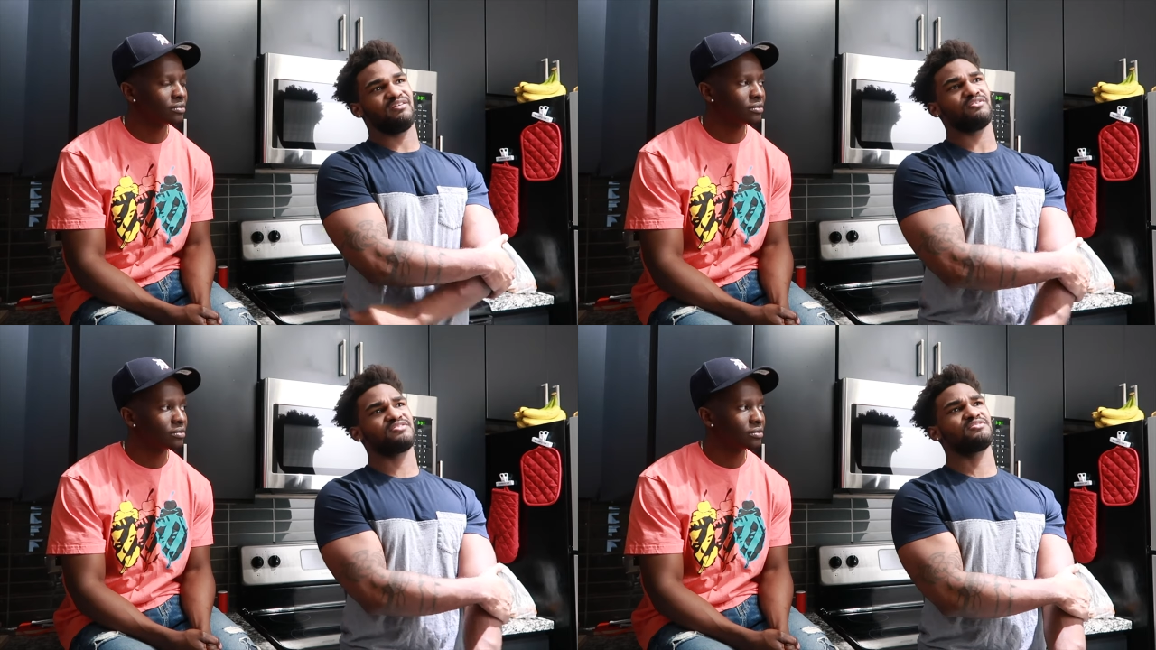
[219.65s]

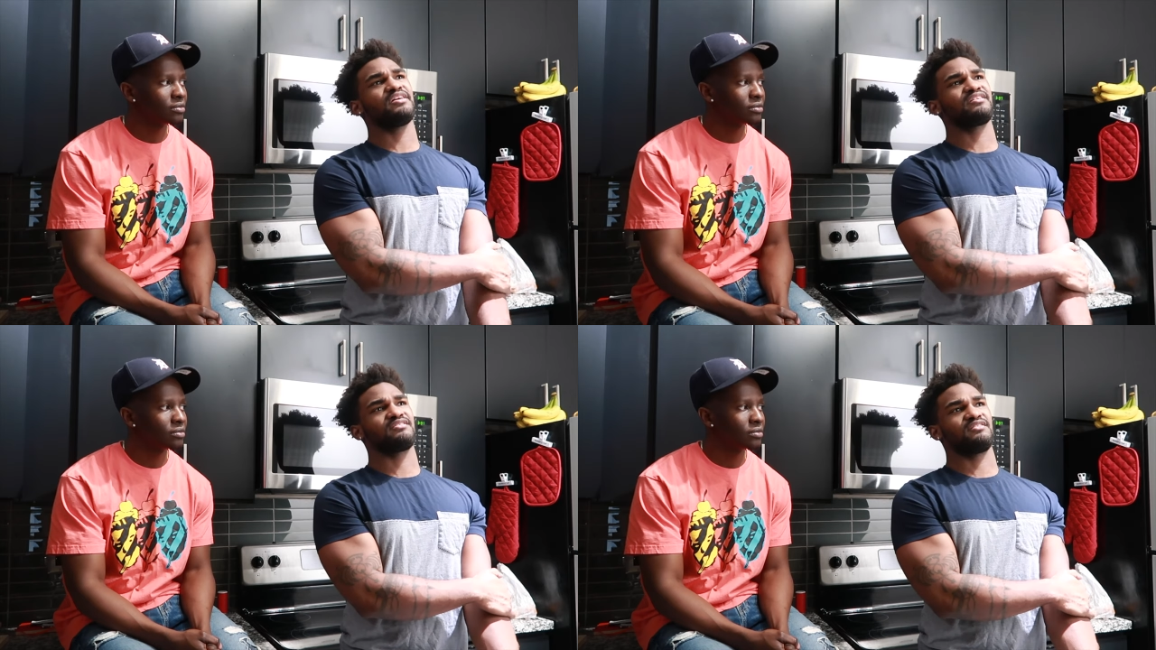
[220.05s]
Speaker 1: Also,
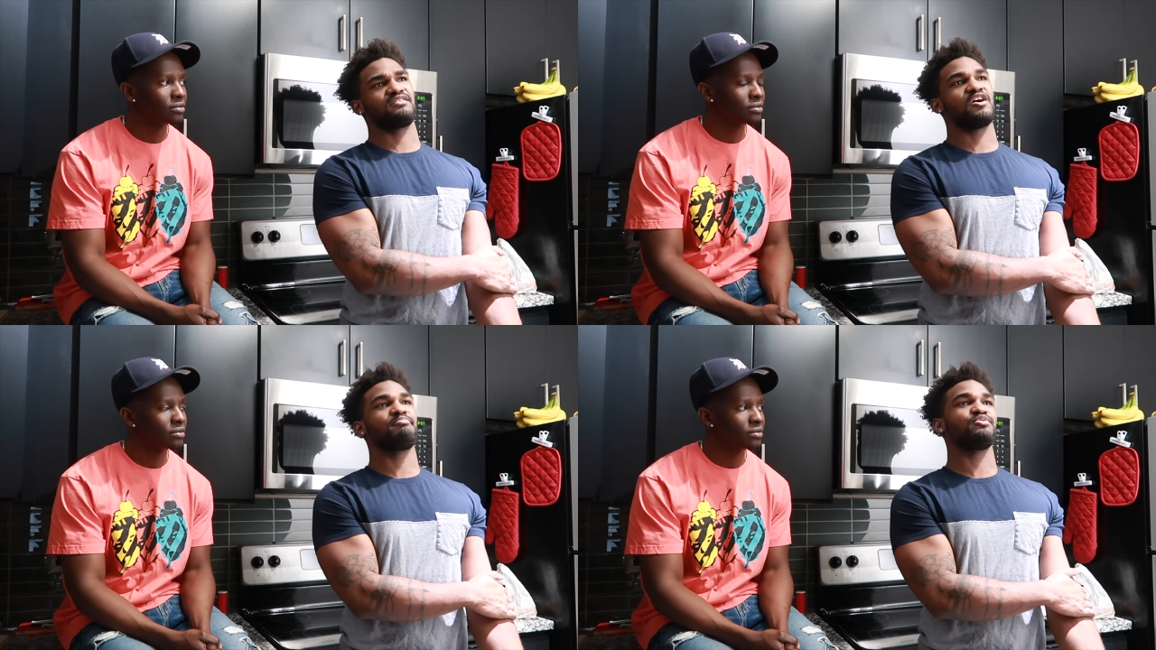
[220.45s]
like a
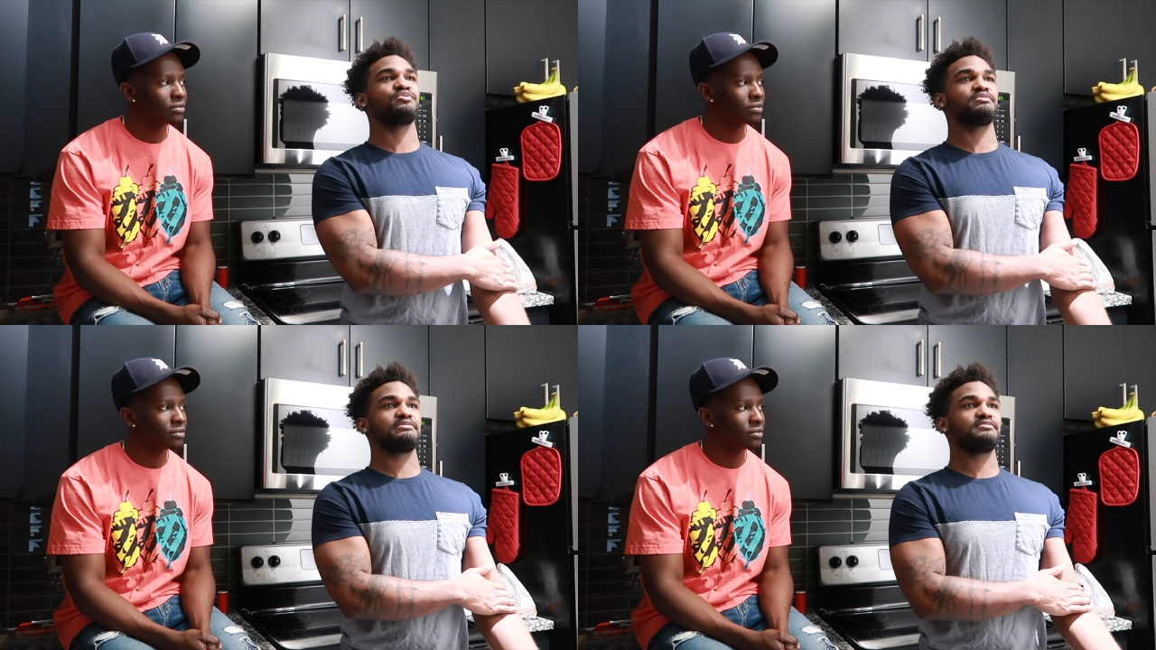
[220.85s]

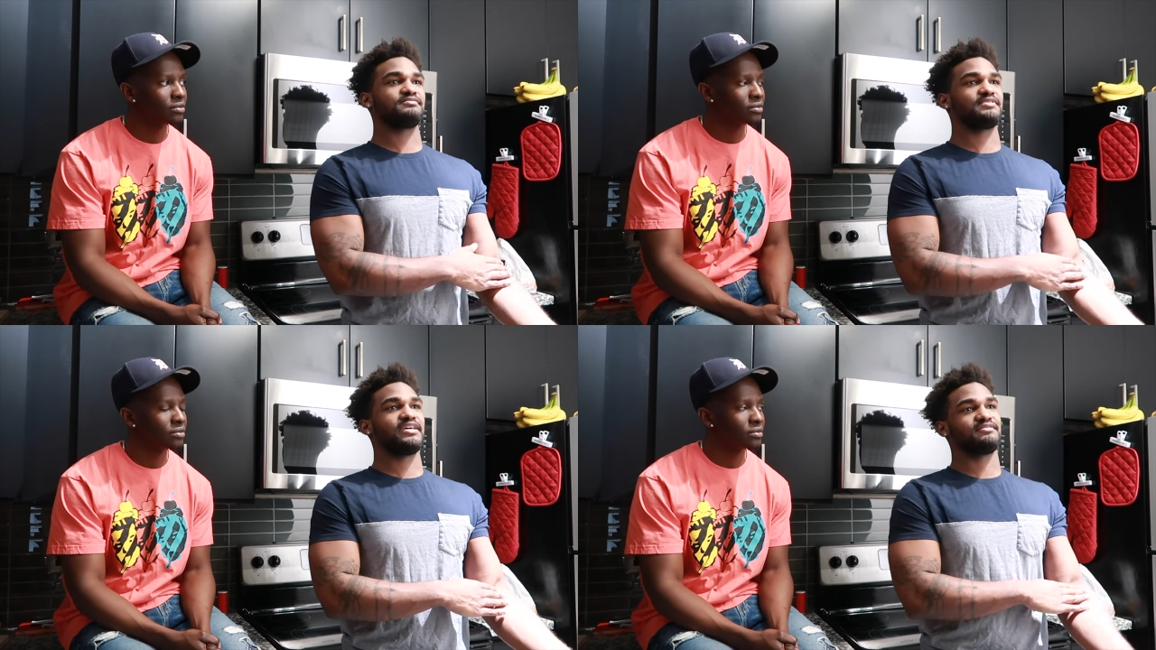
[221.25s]
couple
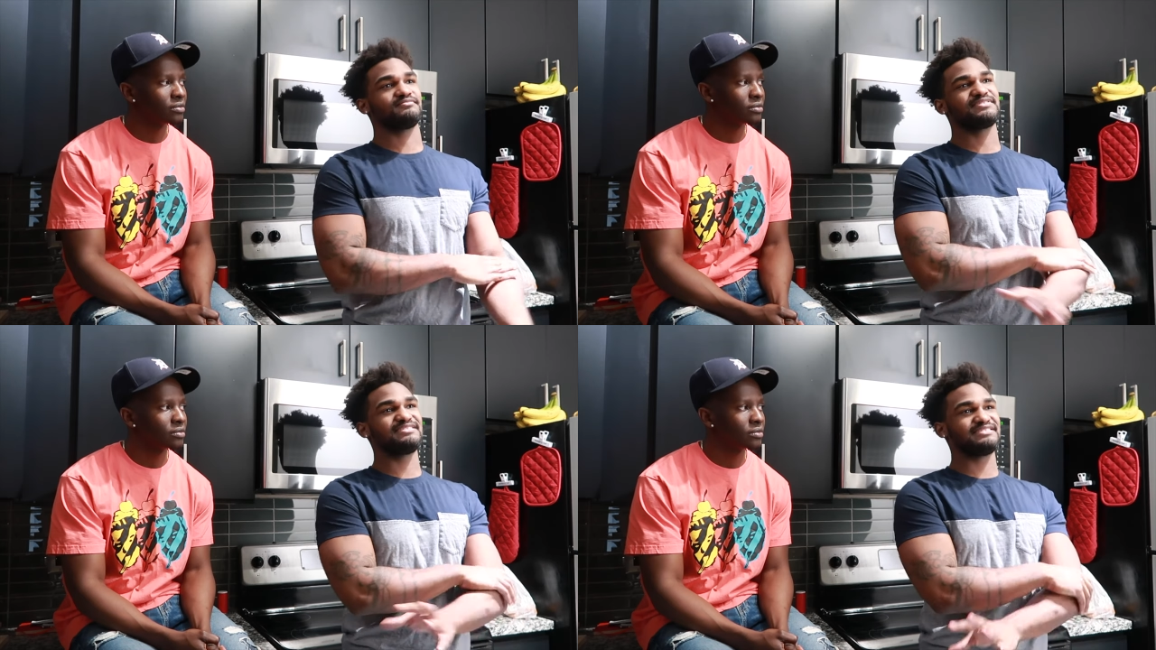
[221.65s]
like
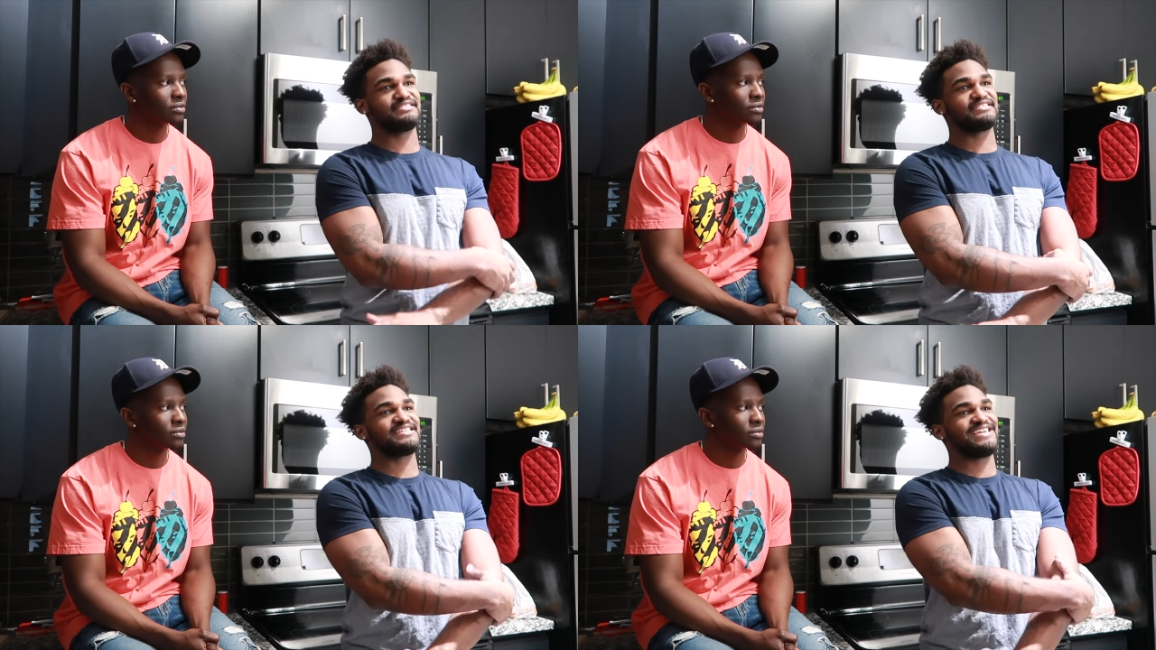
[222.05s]

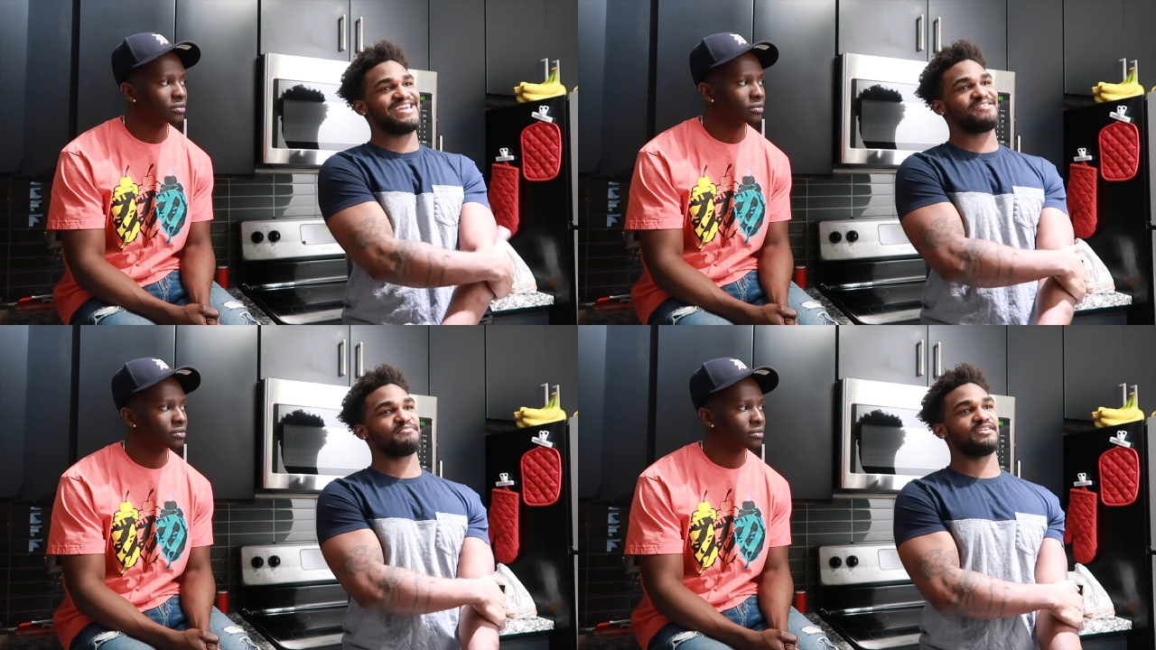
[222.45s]

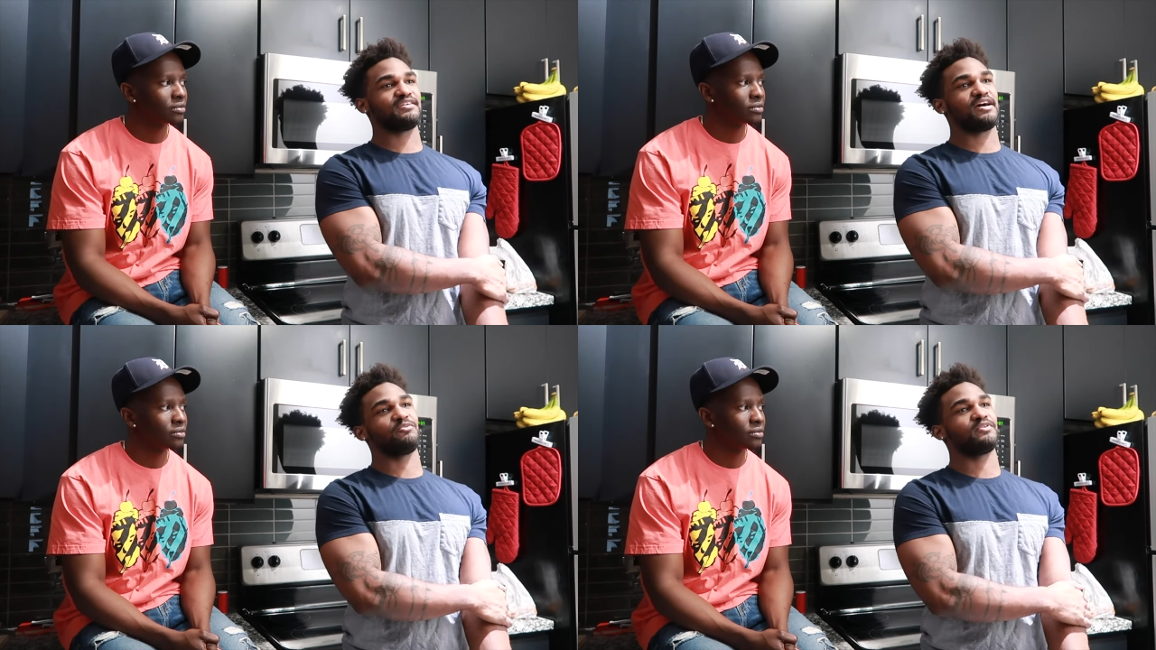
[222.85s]
scammy.
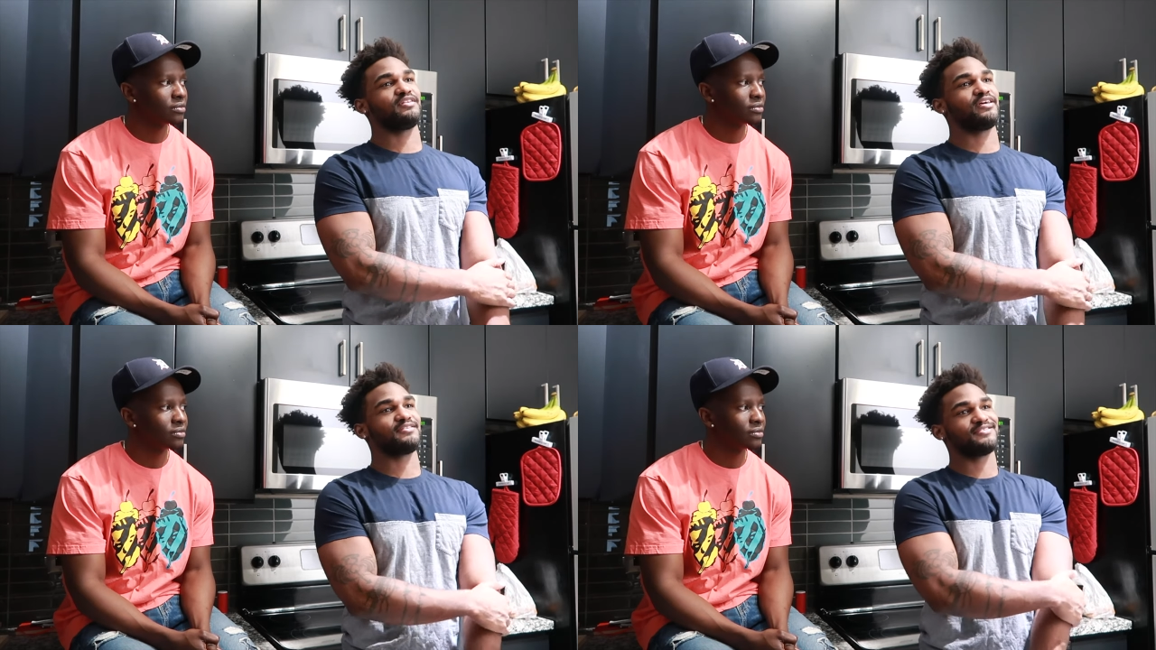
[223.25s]
I don't want to
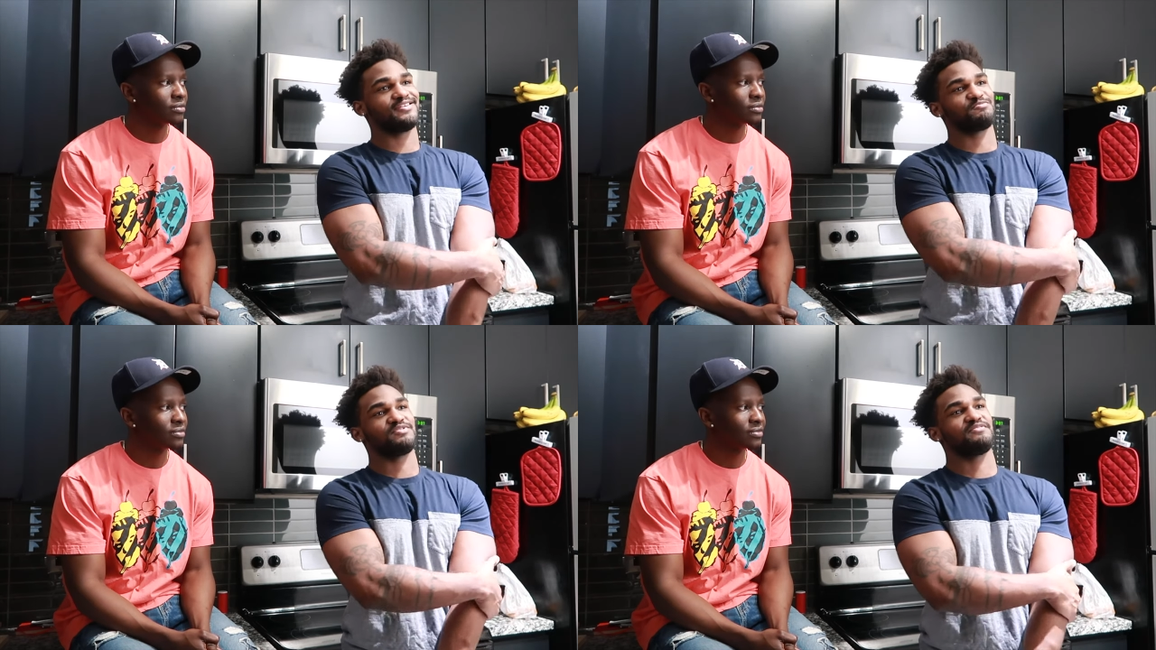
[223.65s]
like say
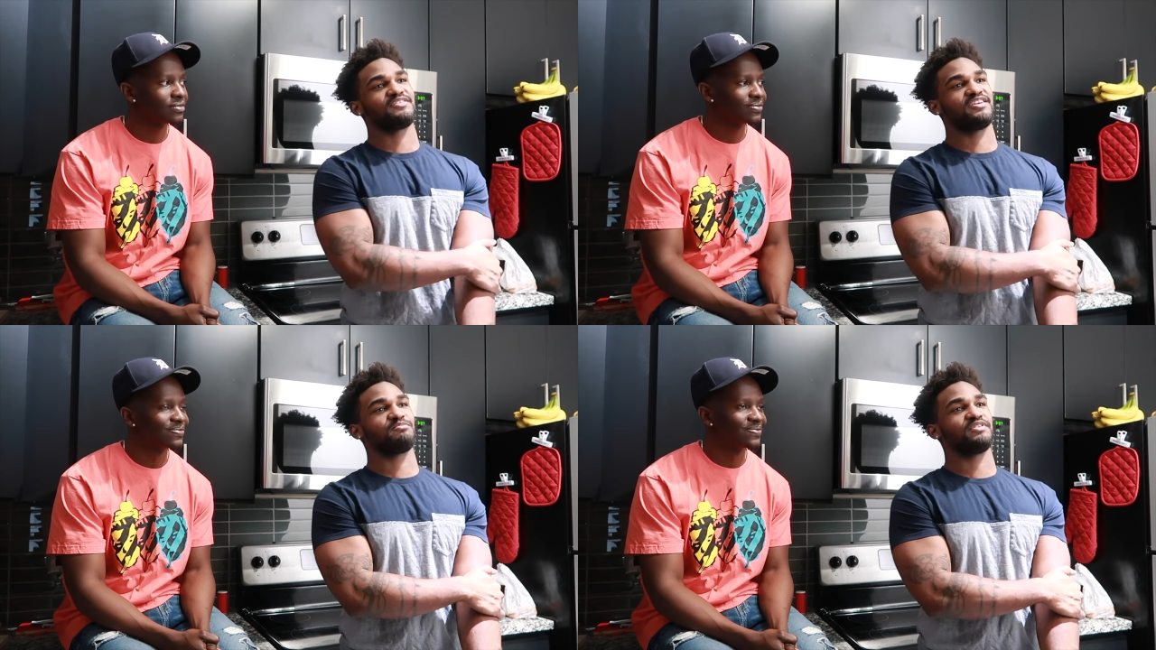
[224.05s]
a specific
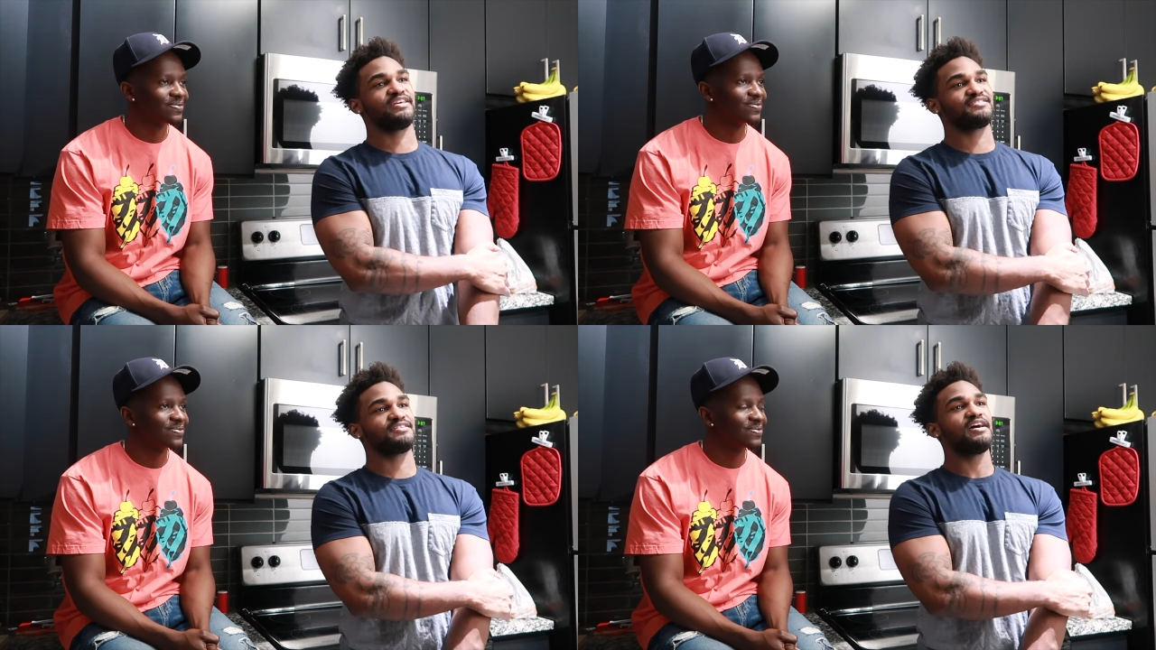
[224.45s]
name, but like